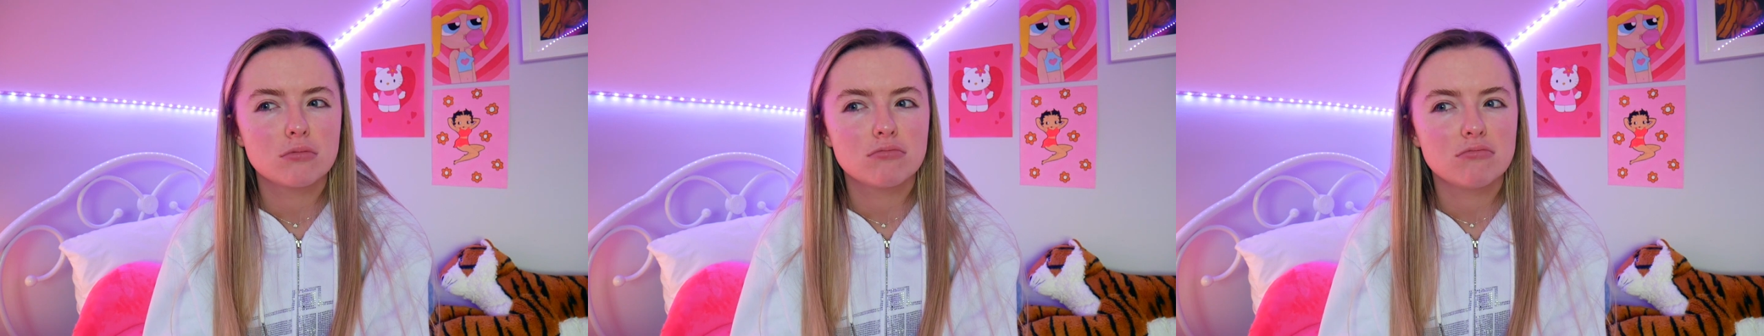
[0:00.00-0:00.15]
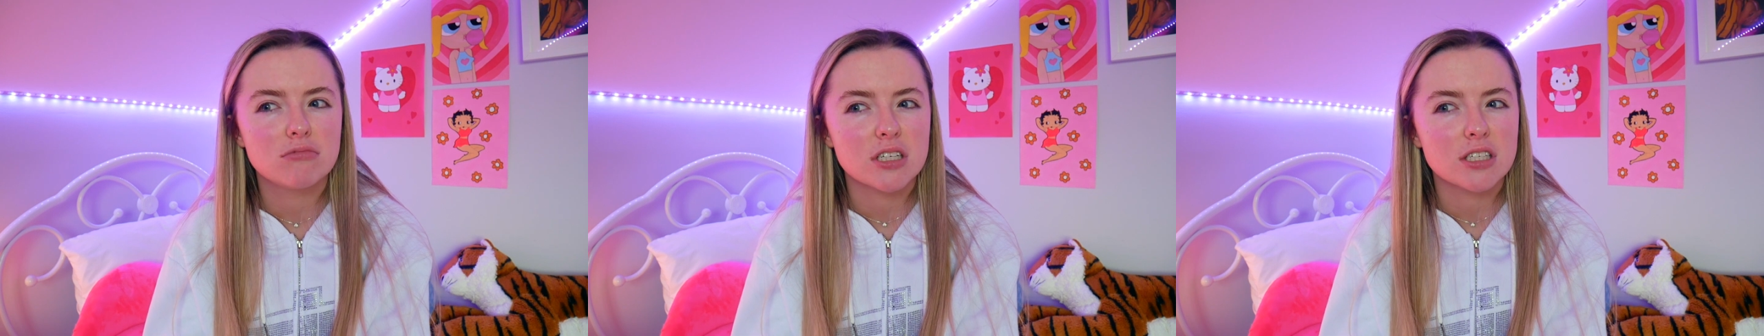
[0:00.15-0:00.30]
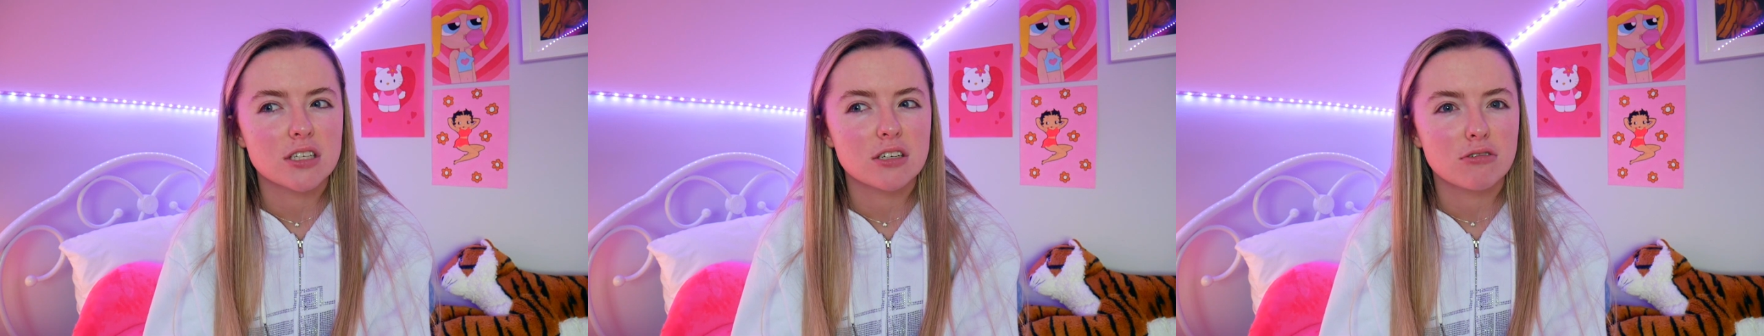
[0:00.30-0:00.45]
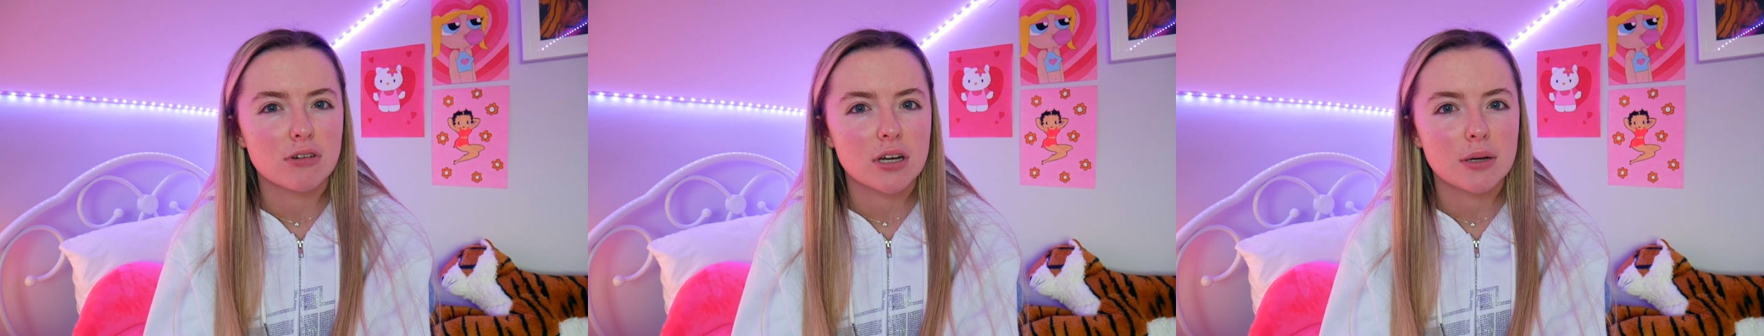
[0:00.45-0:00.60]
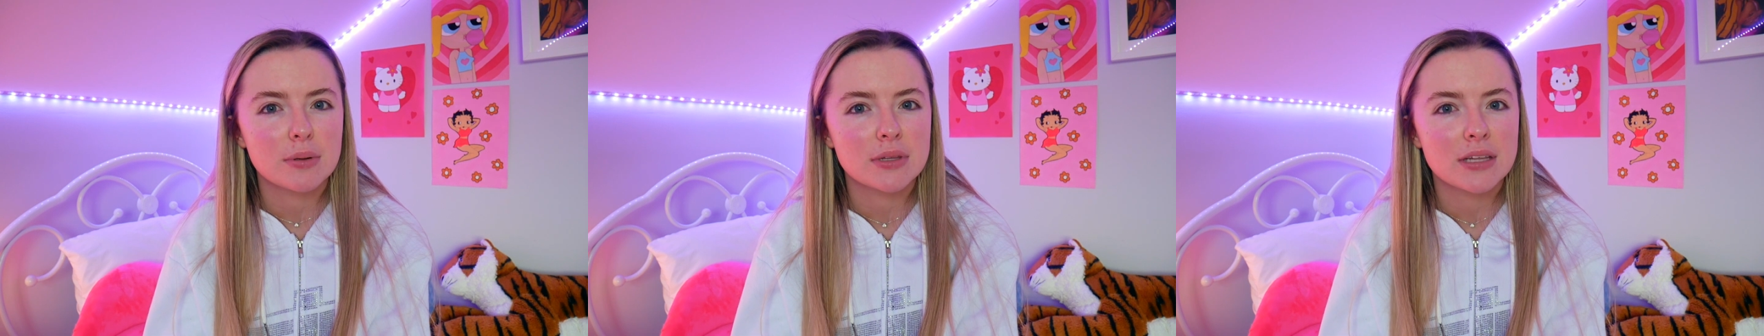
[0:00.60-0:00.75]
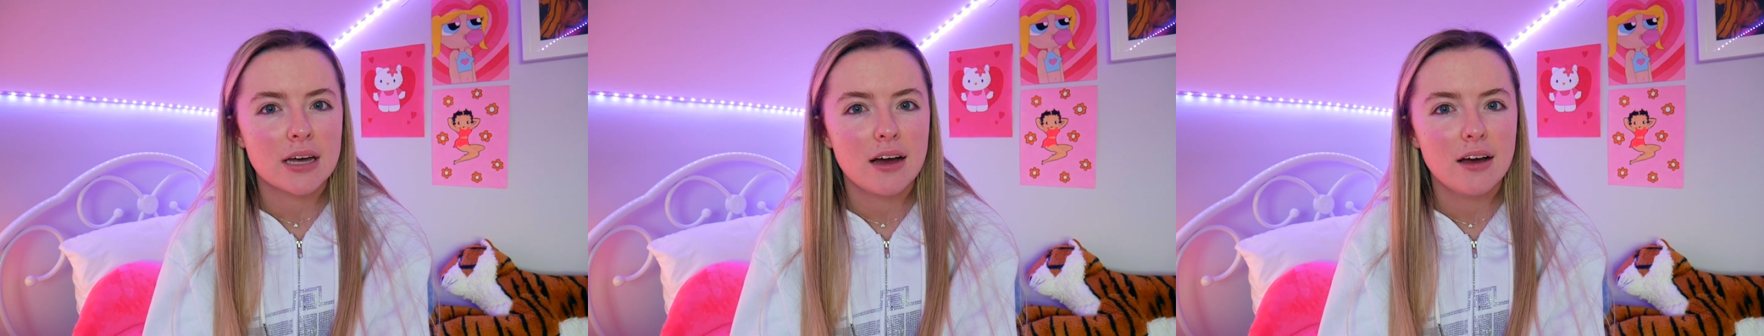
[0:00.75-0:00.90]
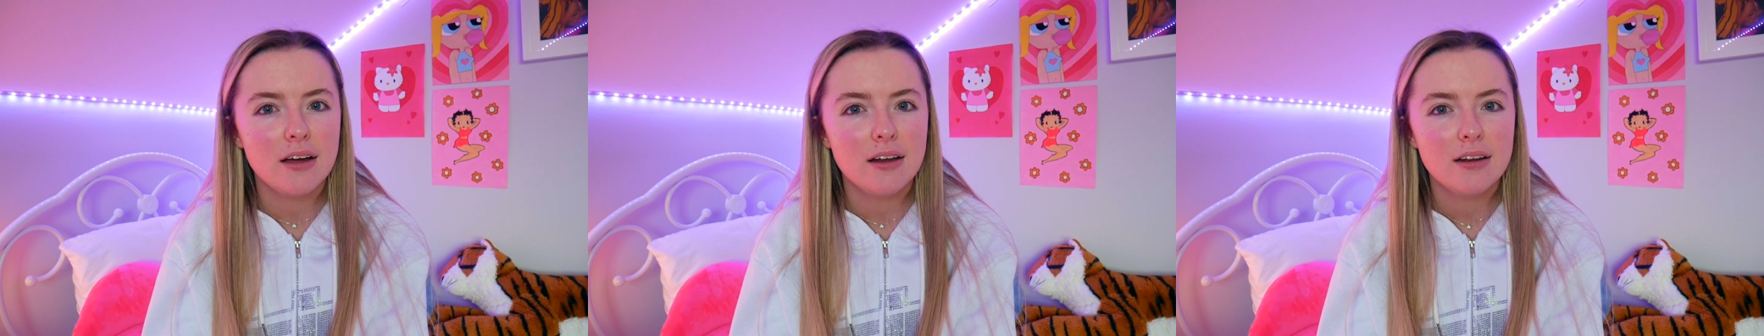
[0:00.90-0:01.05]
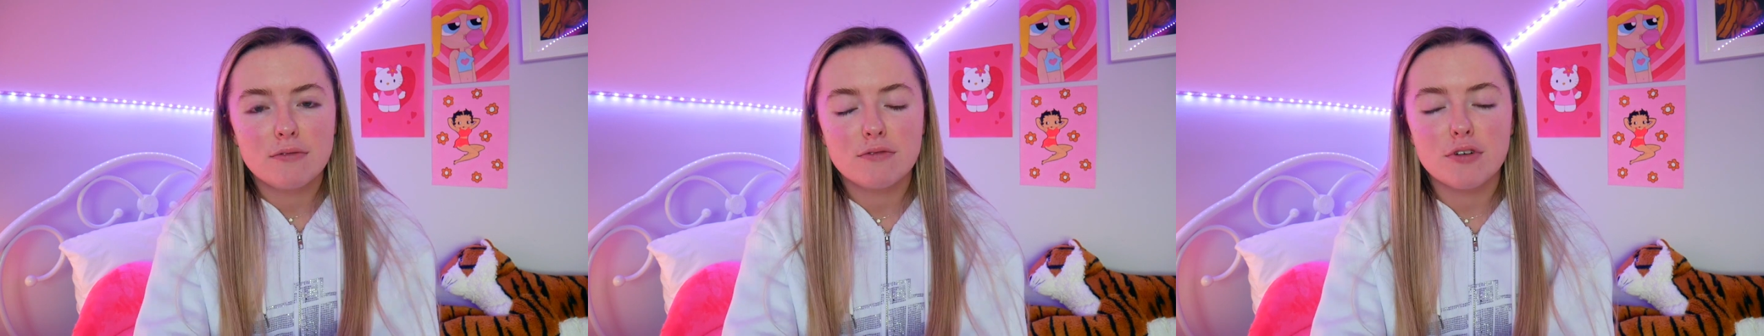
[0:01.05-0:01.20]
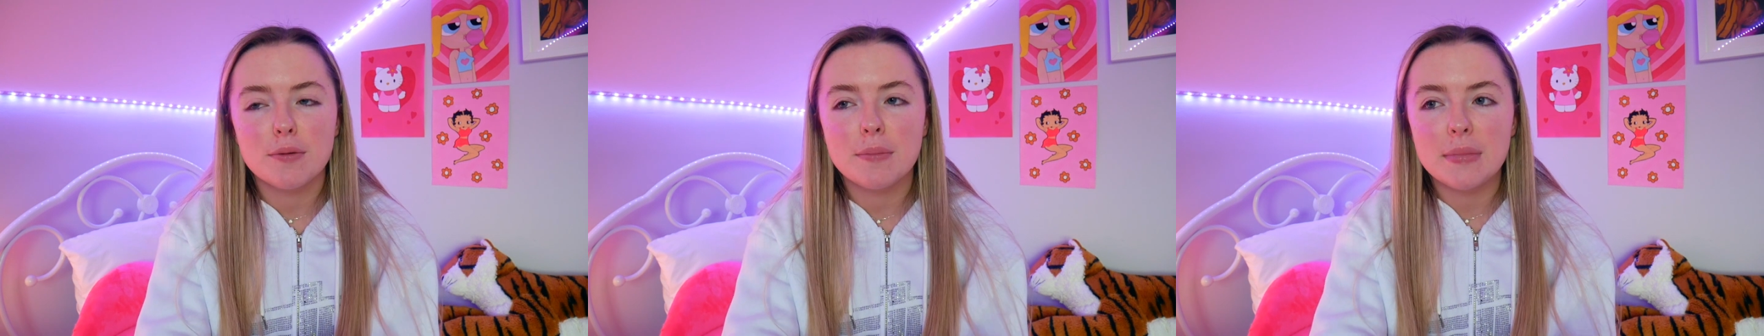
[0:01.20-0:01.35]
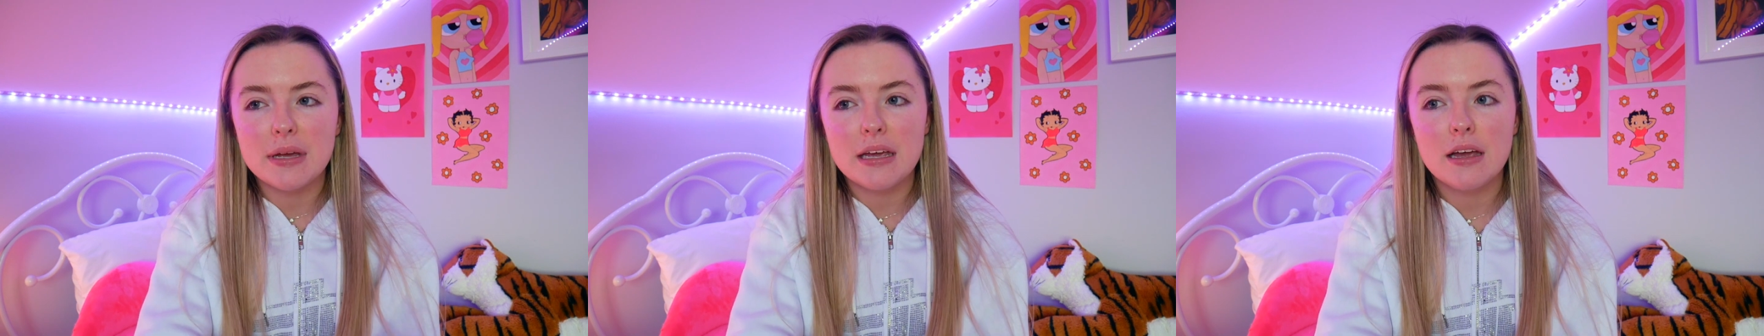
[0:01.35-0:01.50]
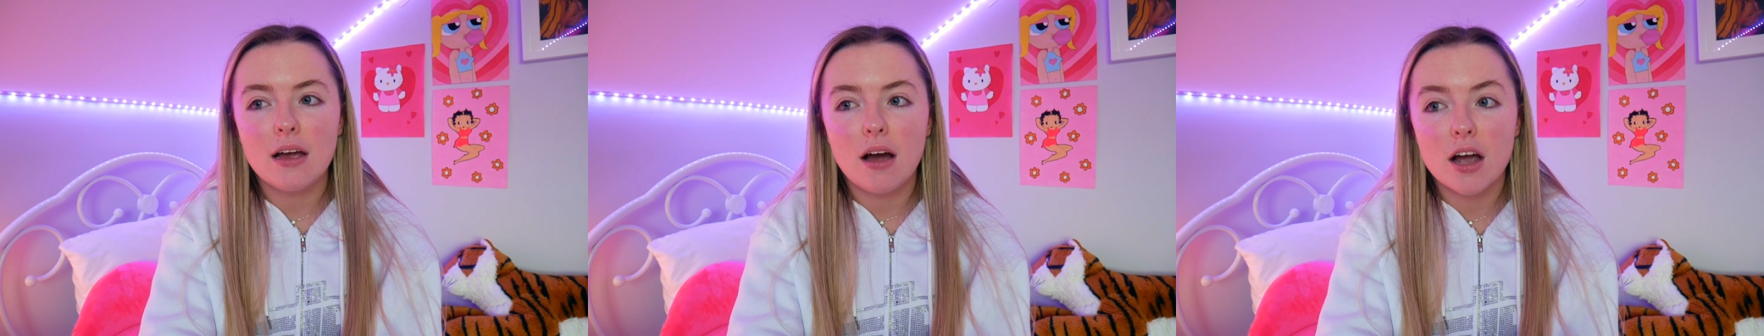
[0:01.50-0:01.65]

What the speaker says: disagree with that. For me,